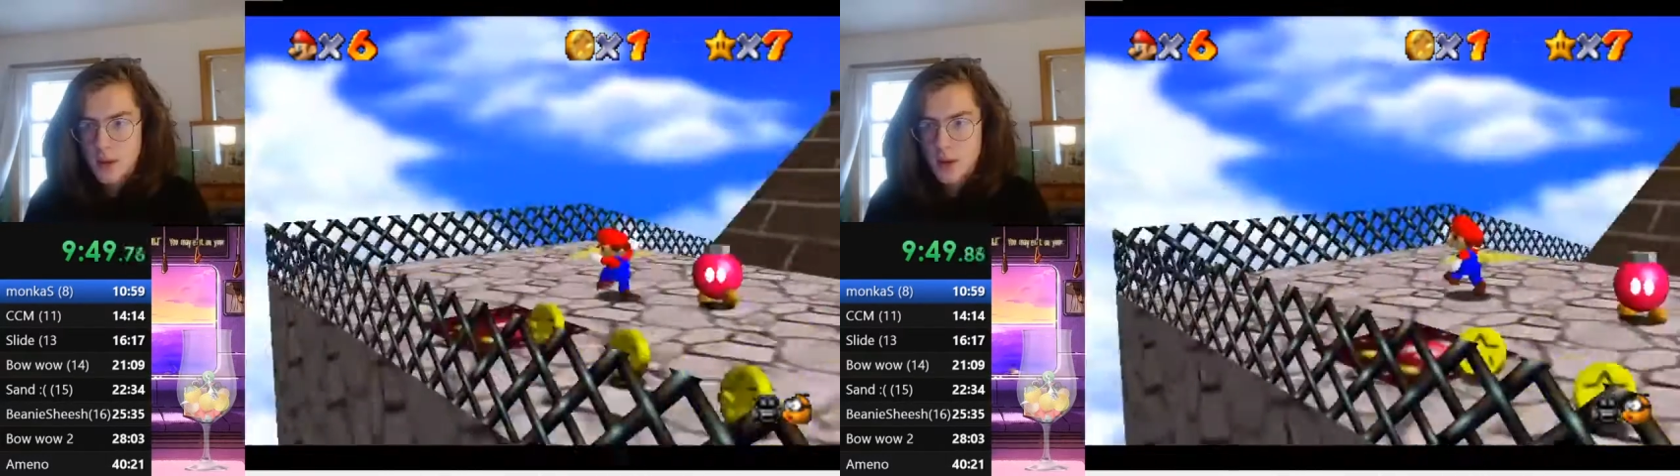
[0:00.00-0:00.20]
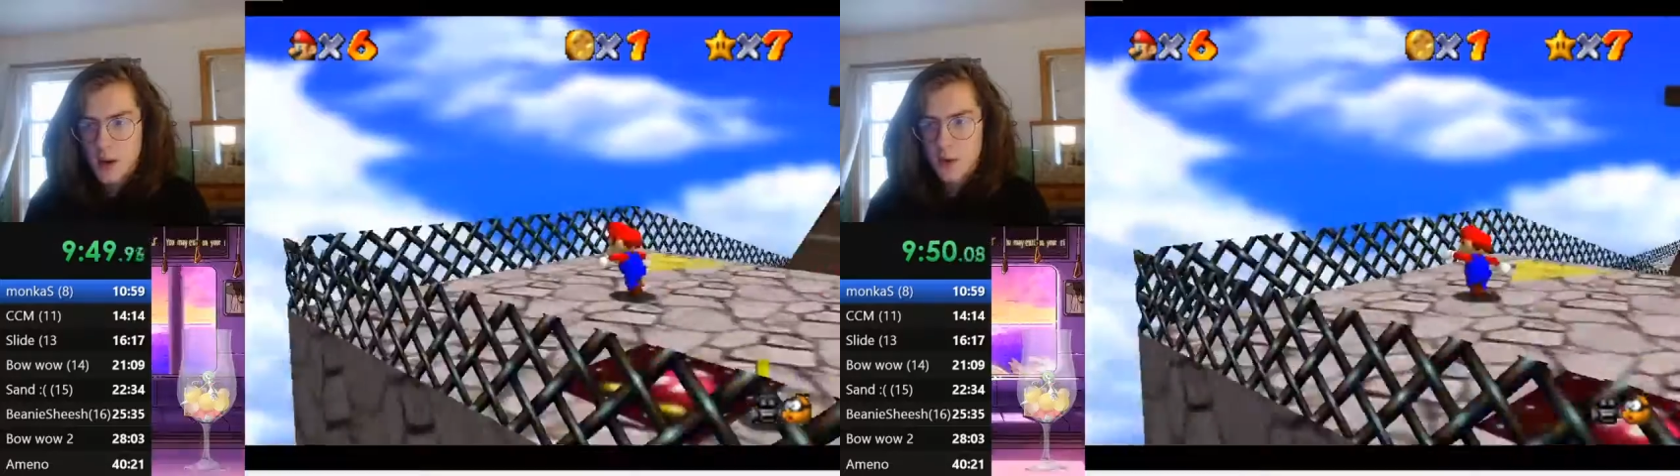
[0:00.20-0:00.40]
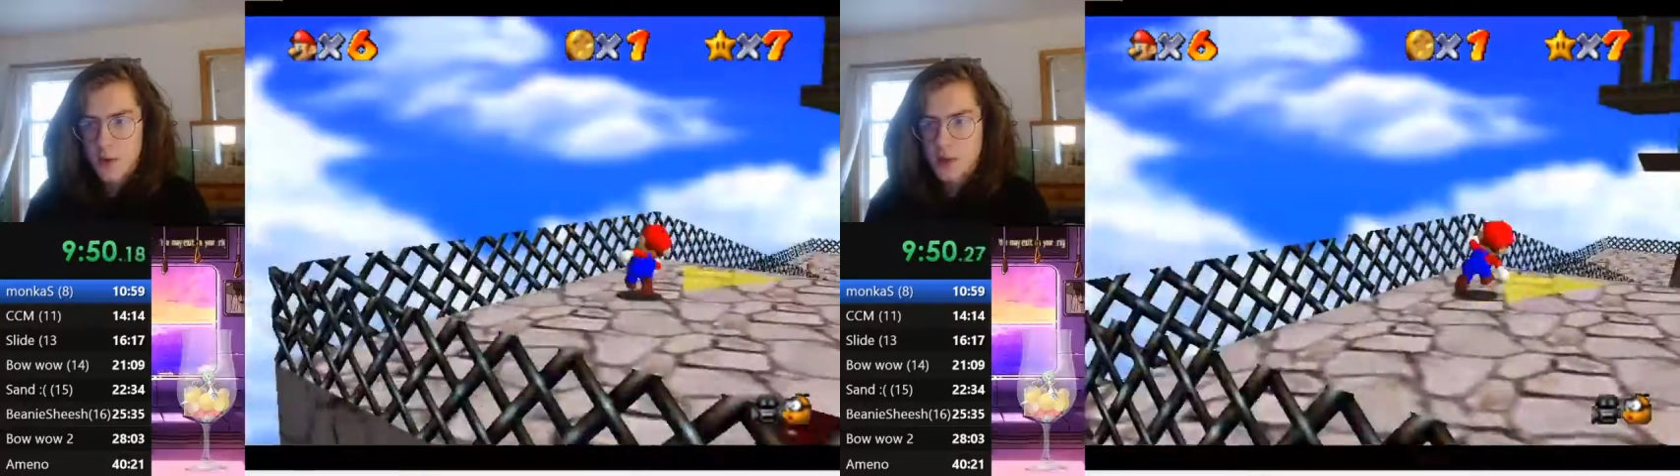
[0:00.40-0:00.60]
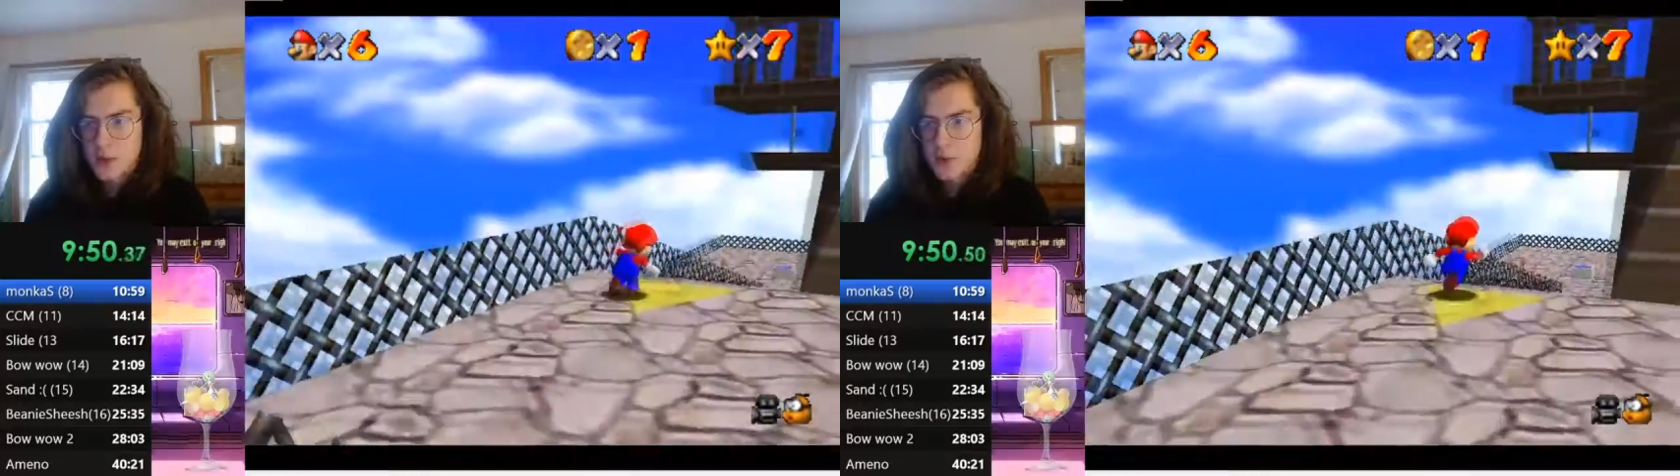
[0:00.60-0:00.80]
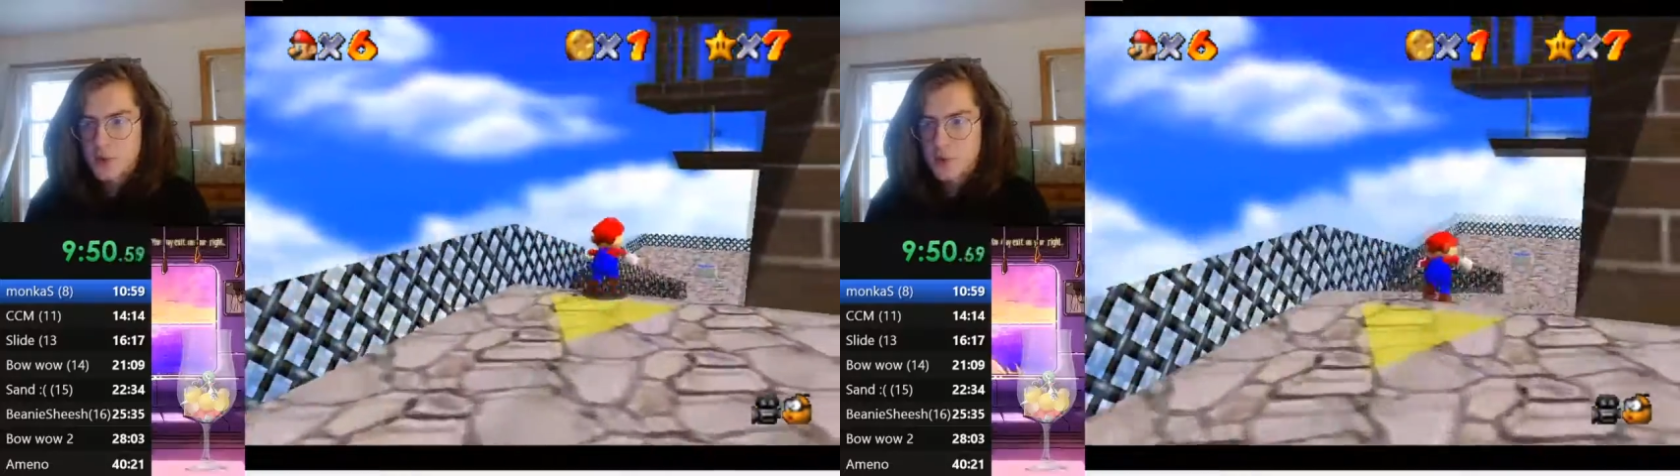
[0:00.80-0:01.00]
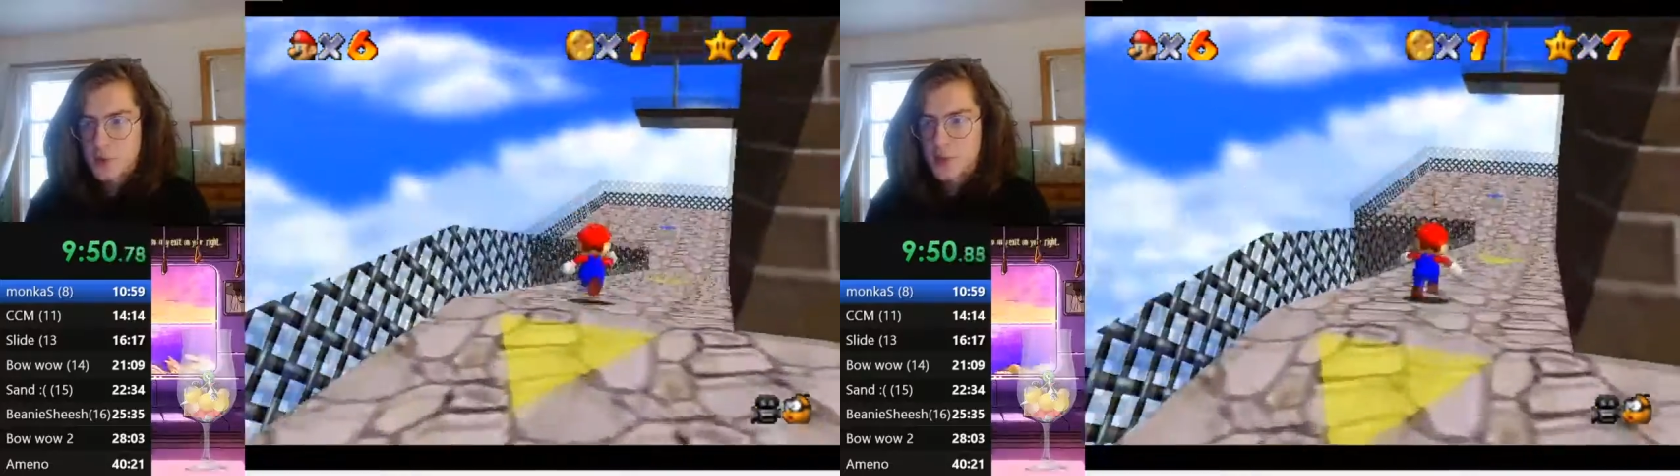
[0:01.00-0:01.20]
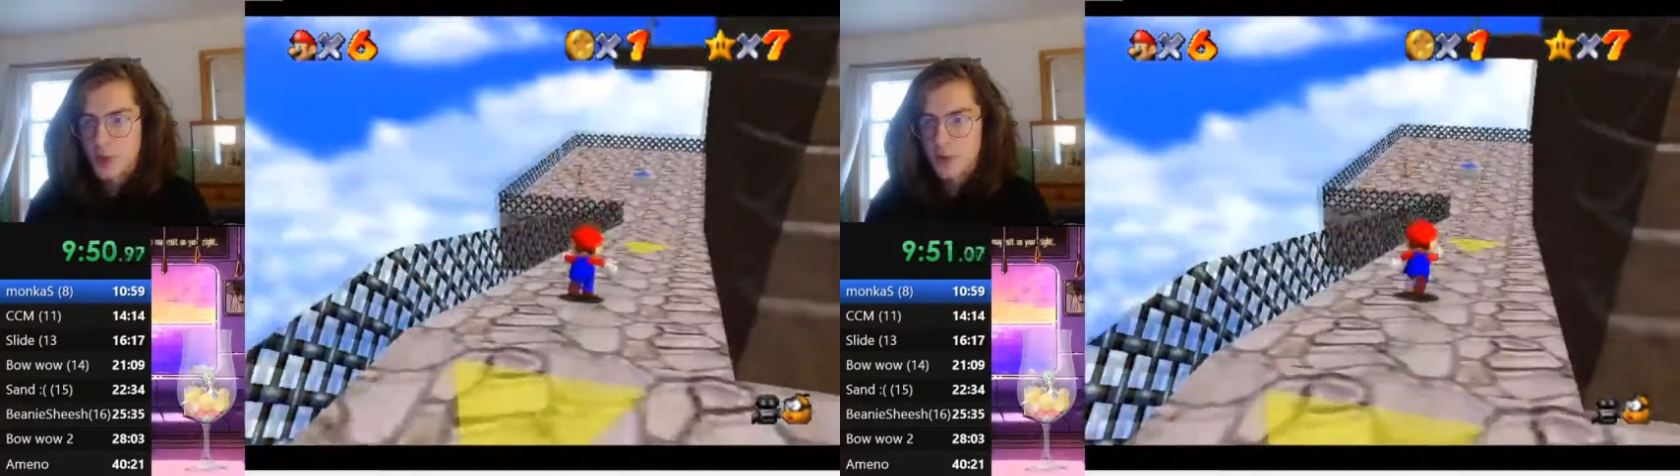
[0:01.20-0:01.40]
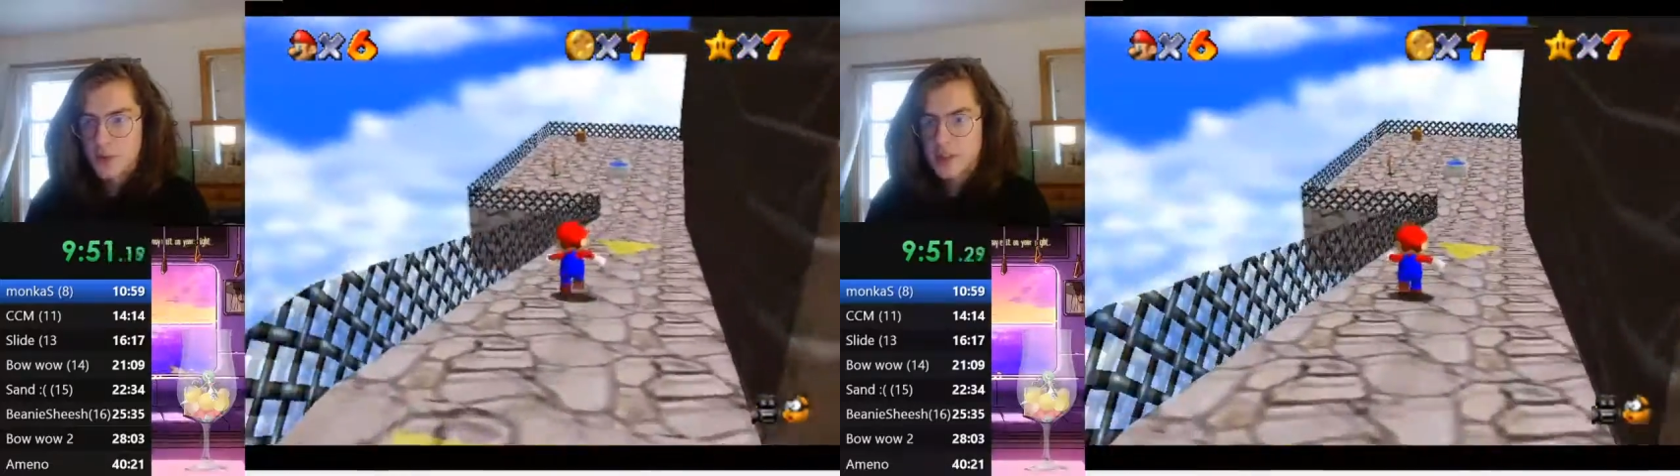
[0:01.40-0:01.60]
Underage
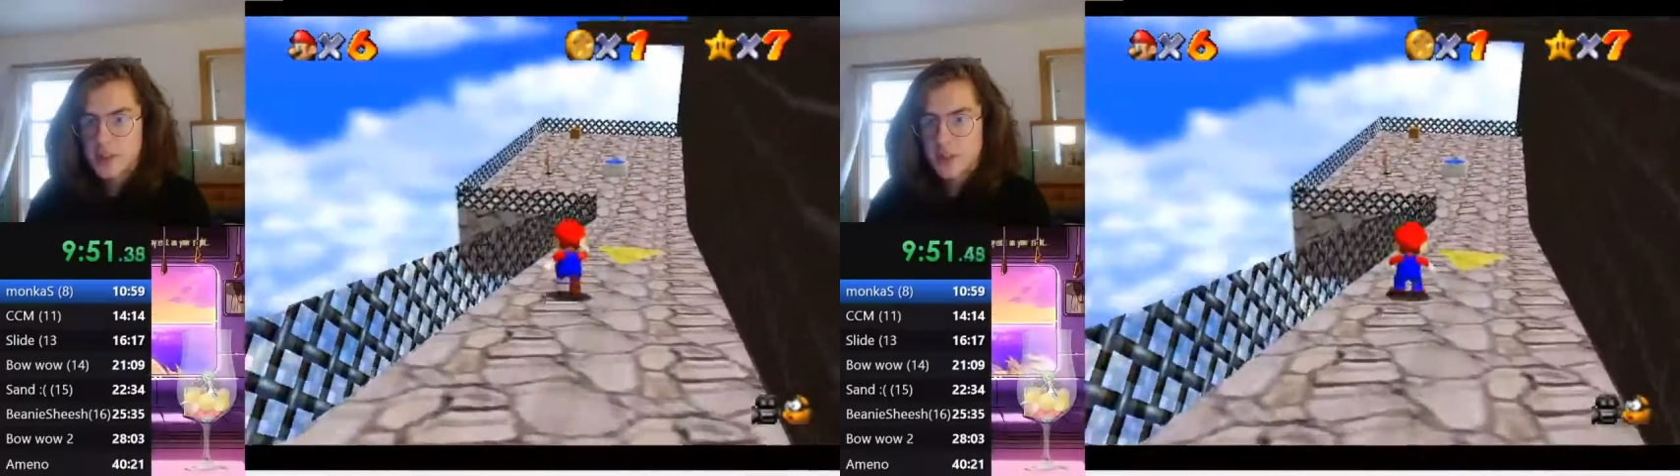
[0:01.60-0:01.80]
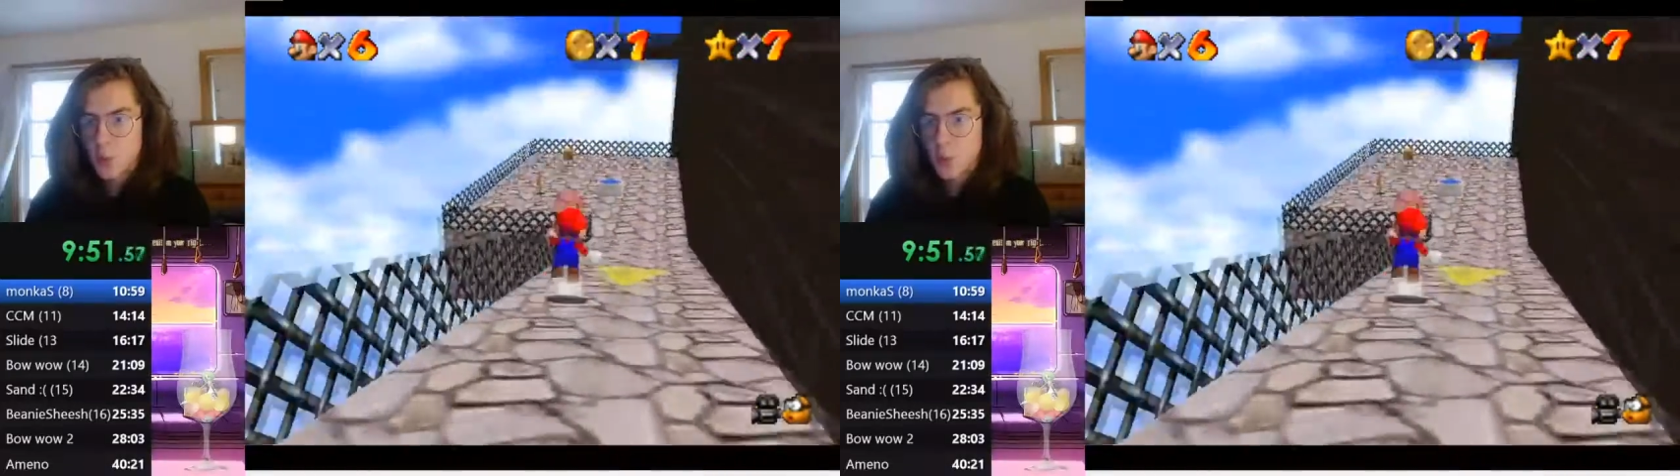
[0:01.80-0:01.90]
children see